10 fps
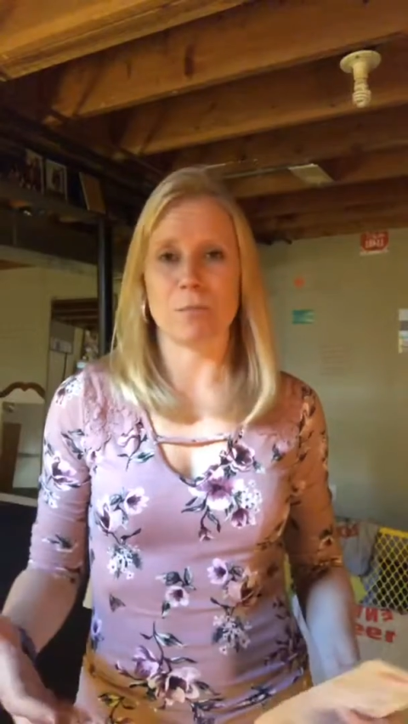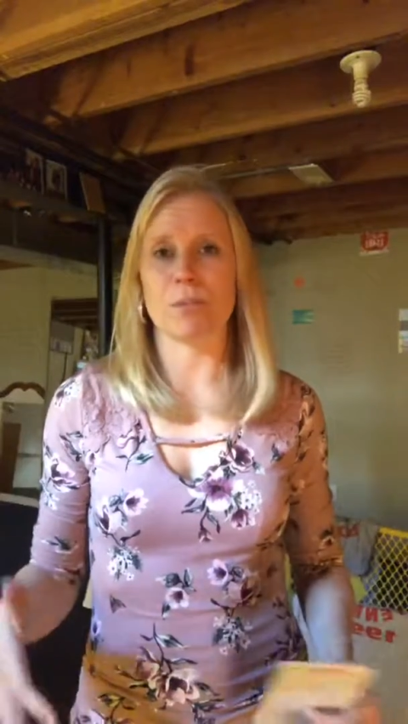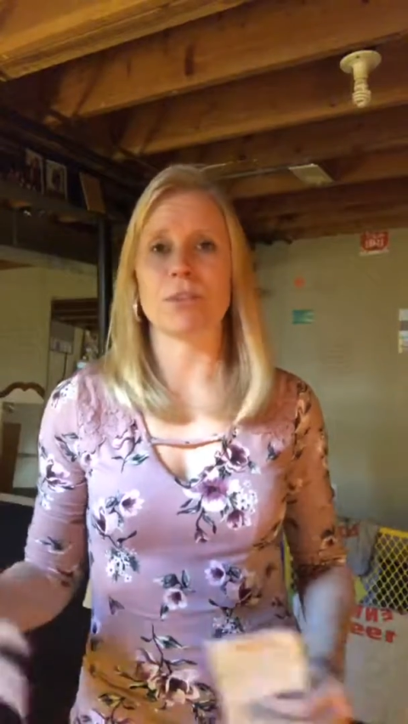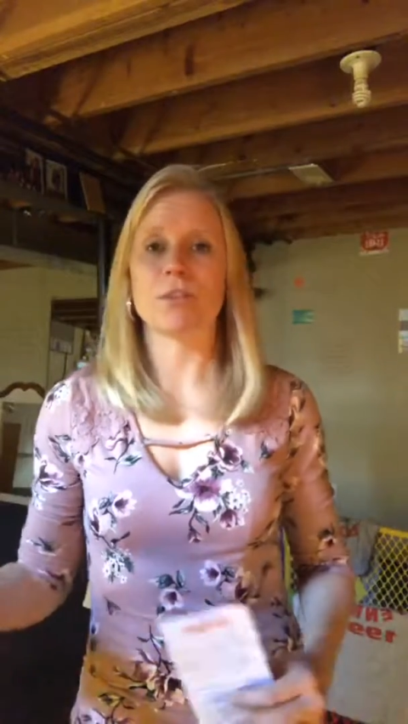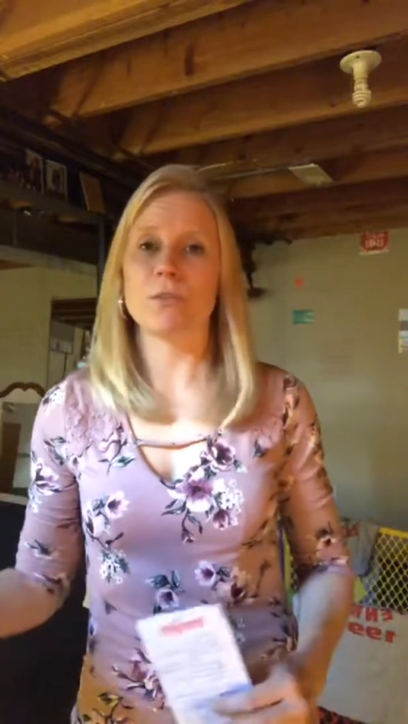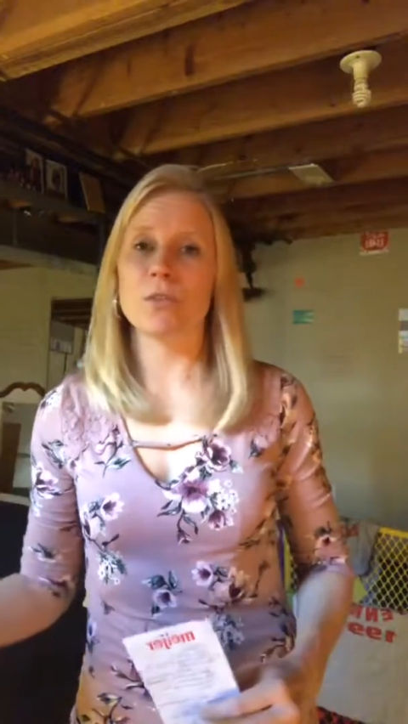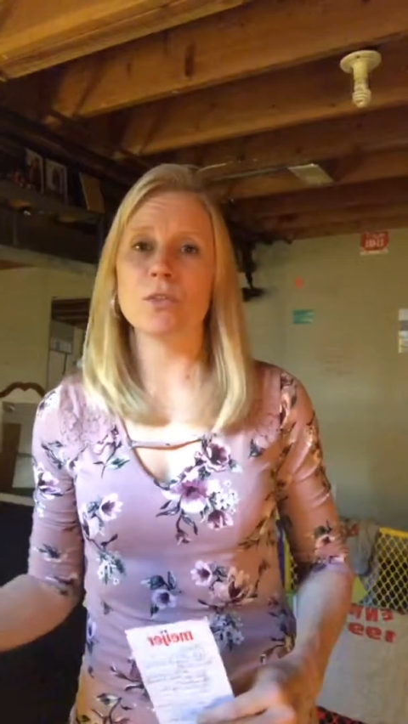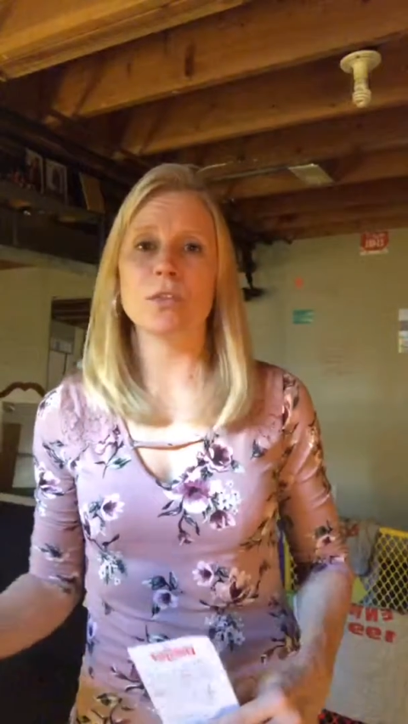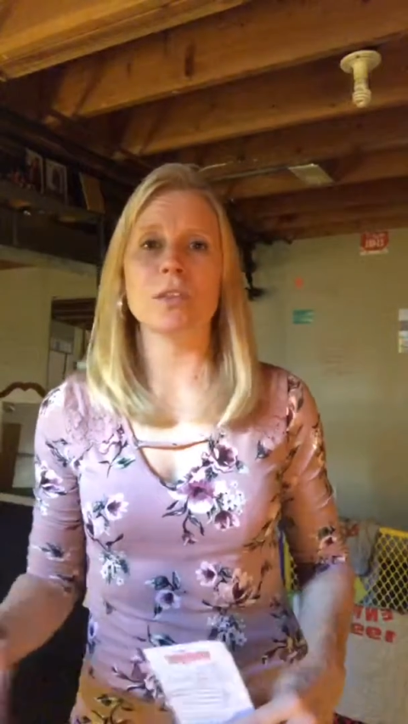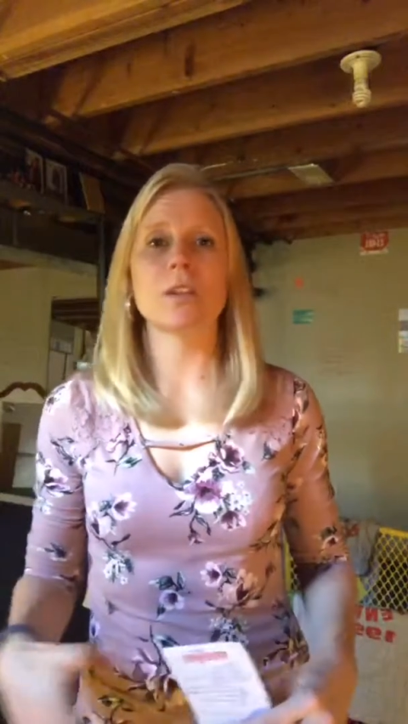It burns
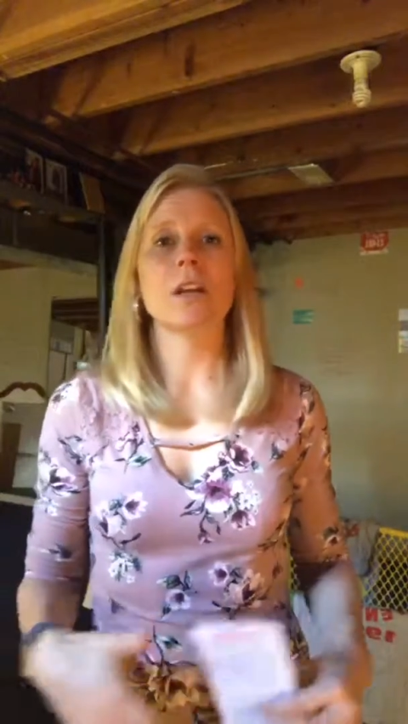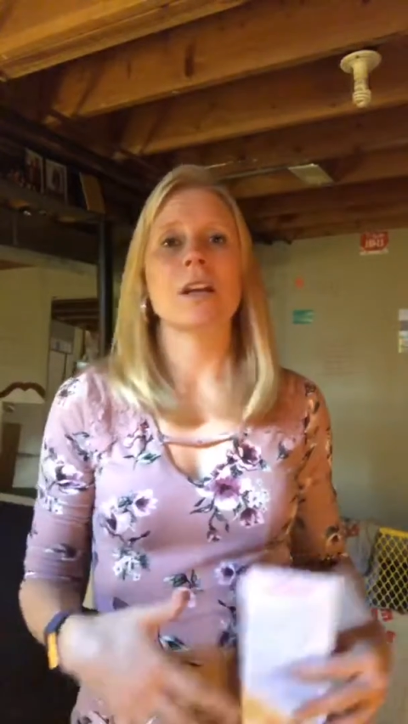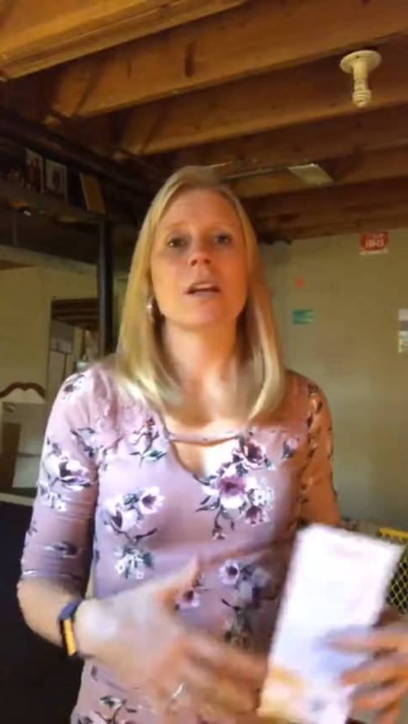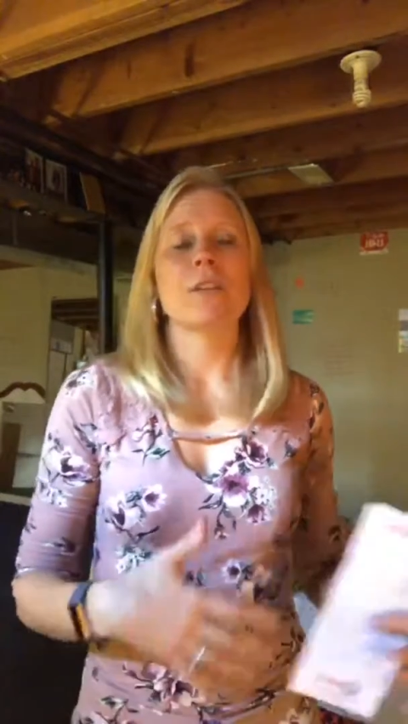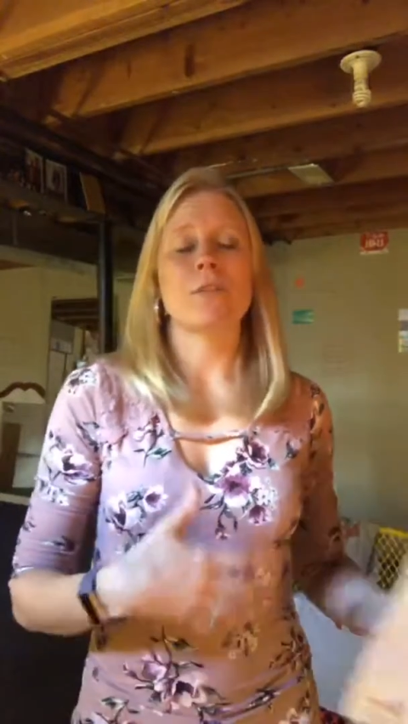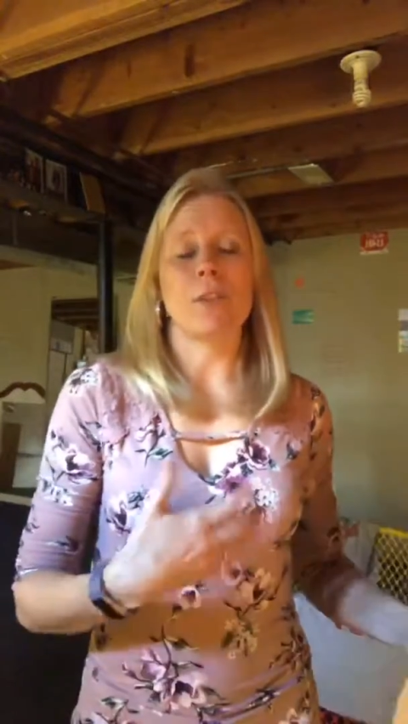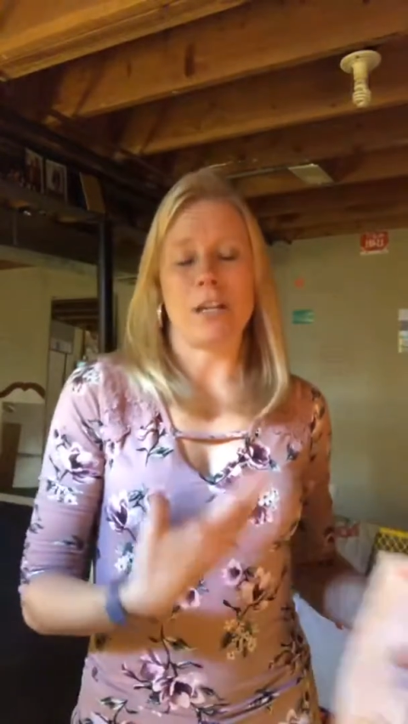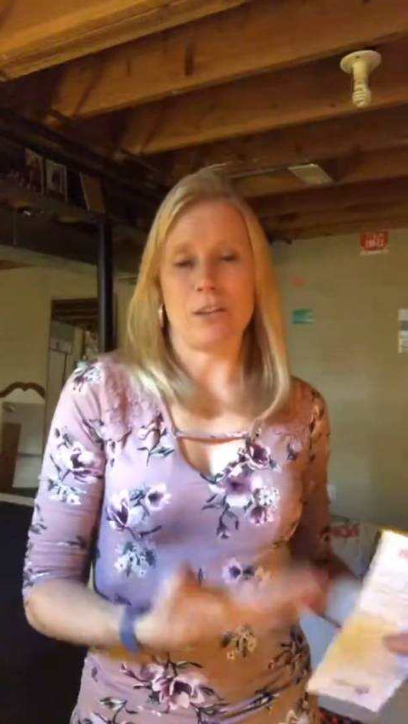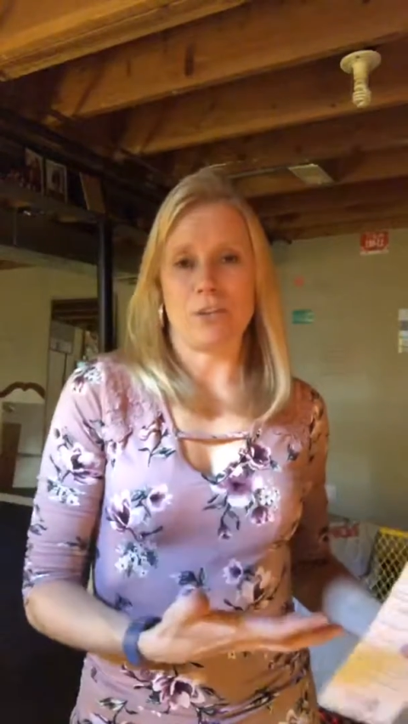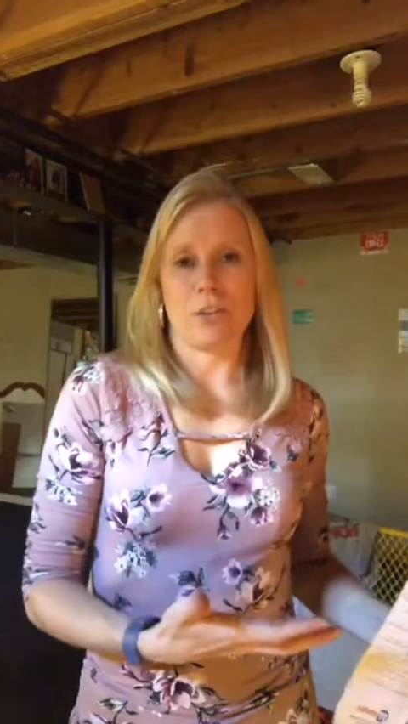fuel for
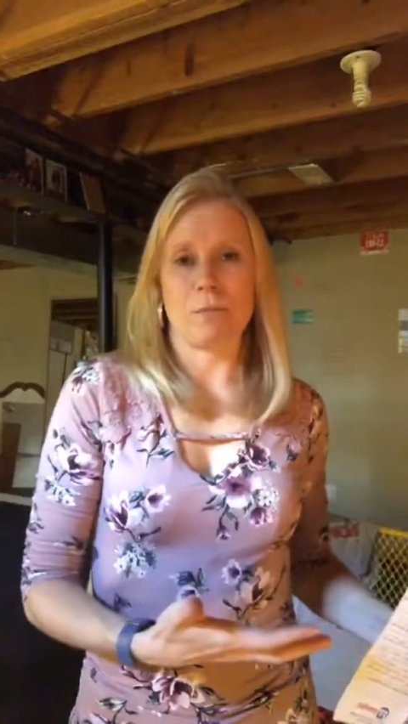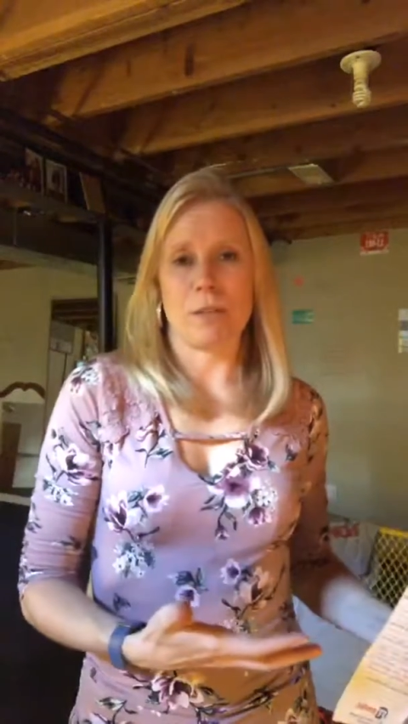energy,